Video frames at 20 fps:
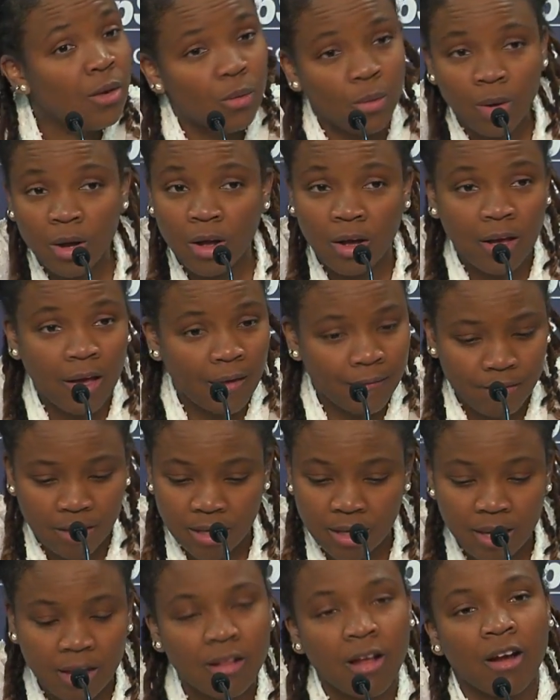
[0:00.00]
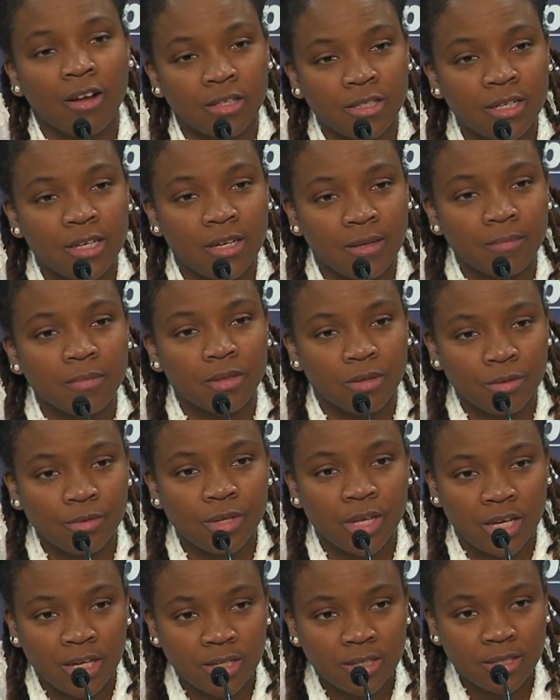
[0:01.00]
we're going to have to get our team through
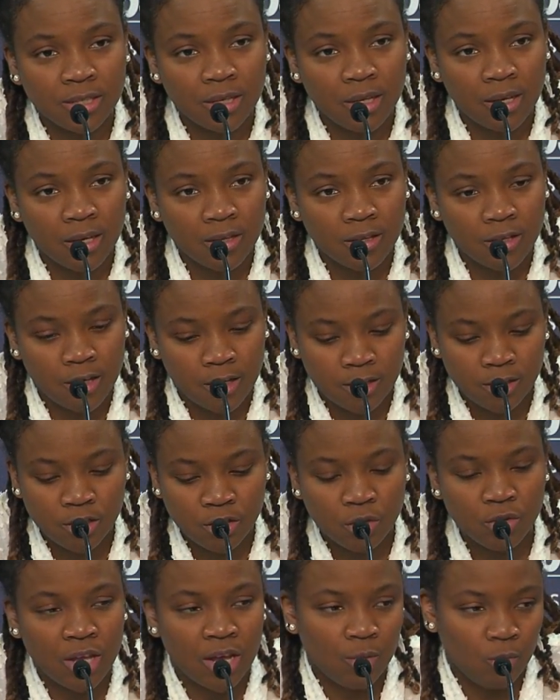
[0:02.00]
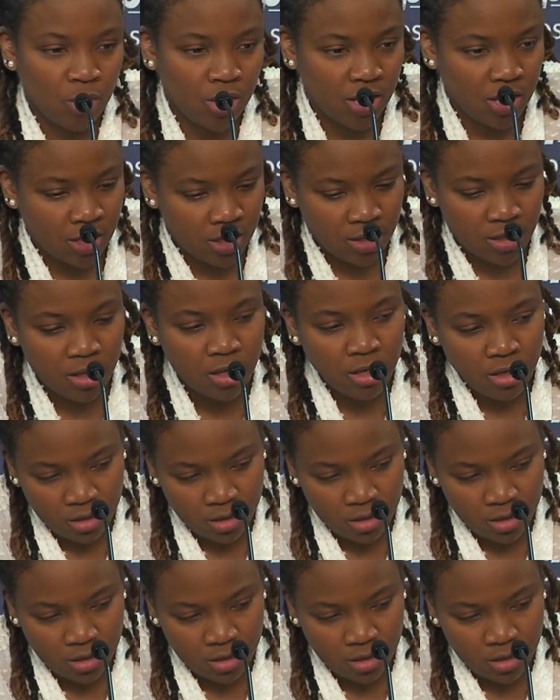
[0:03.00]
this and so that we can